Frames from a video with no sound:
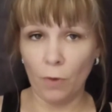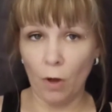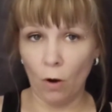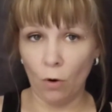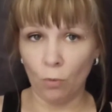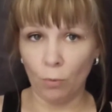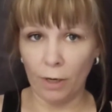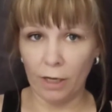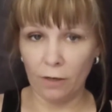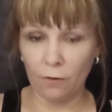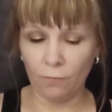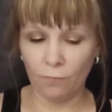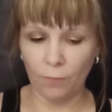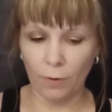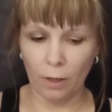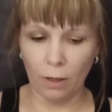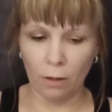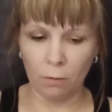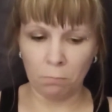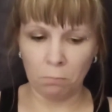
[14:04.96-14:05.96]
away
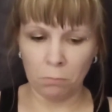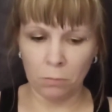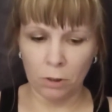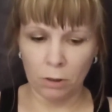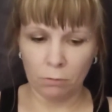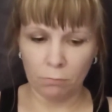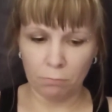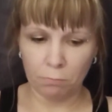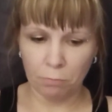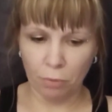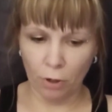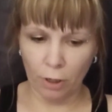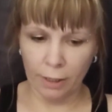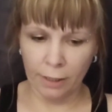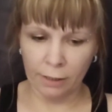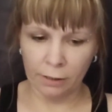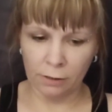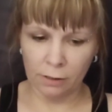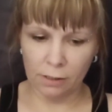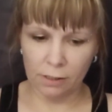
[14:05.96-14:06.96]
from
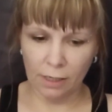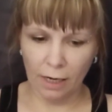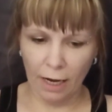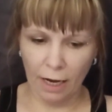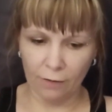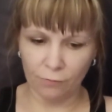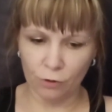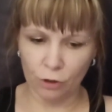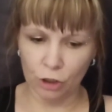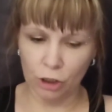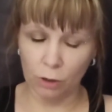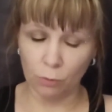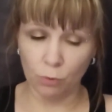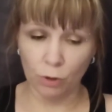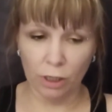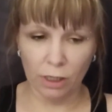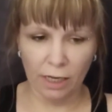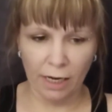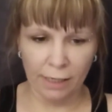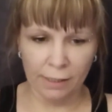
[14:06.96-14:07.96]
Prince after she
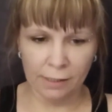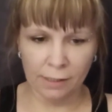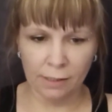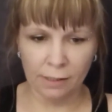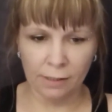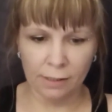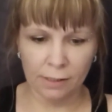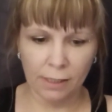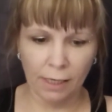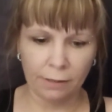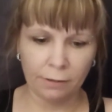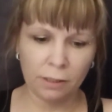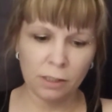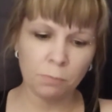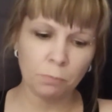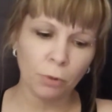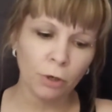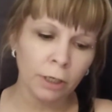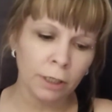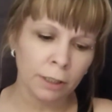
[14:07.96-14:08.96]
realizes that it's
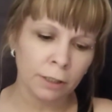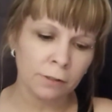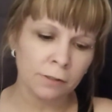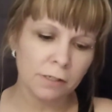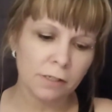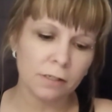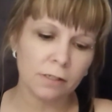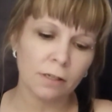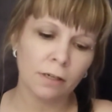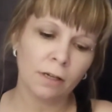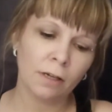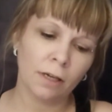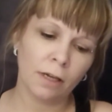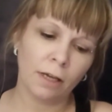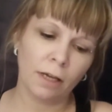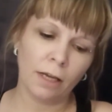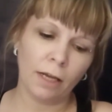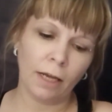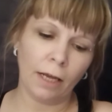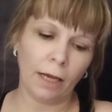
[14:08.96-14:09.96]
Prince,
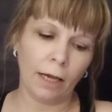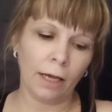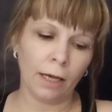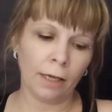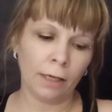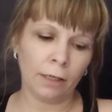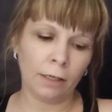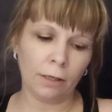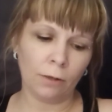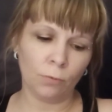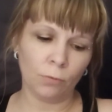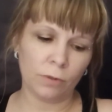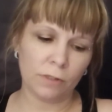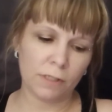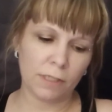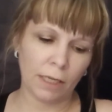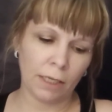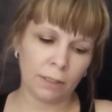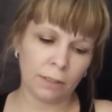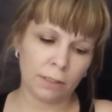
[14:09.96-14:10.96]
and it was
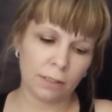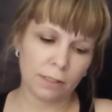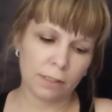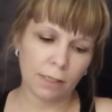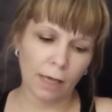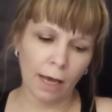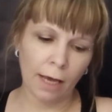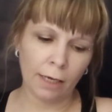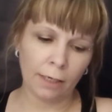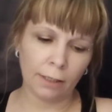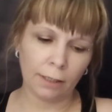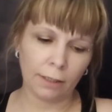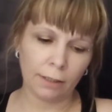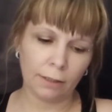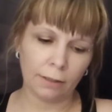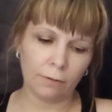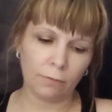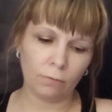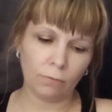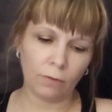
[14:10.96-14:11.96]
then
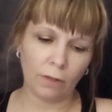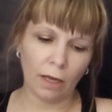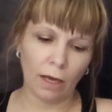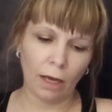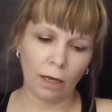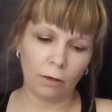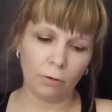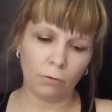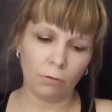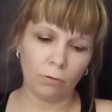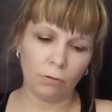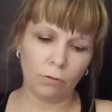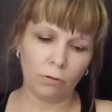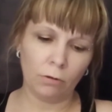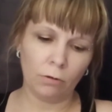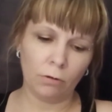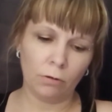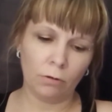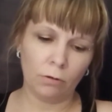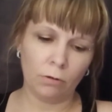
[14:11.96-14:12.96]
decided that
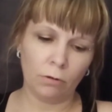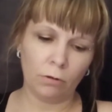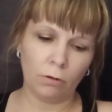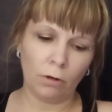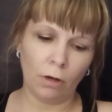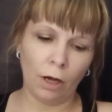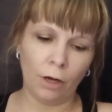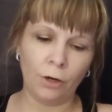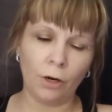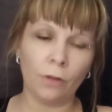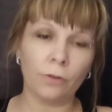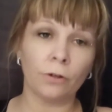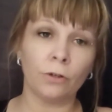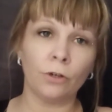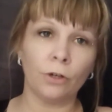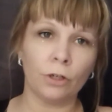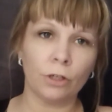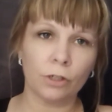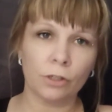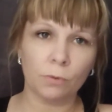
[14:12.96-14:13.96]
another
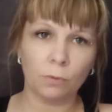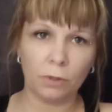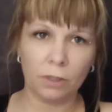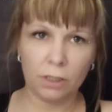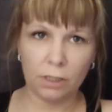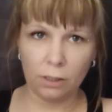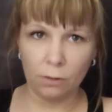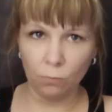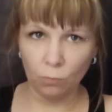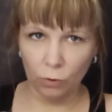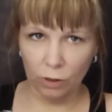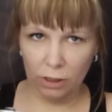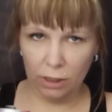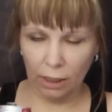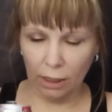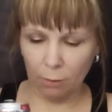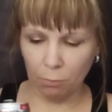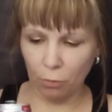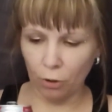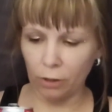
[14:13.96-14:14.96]
nurse would
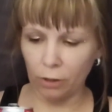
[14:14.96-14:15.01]
take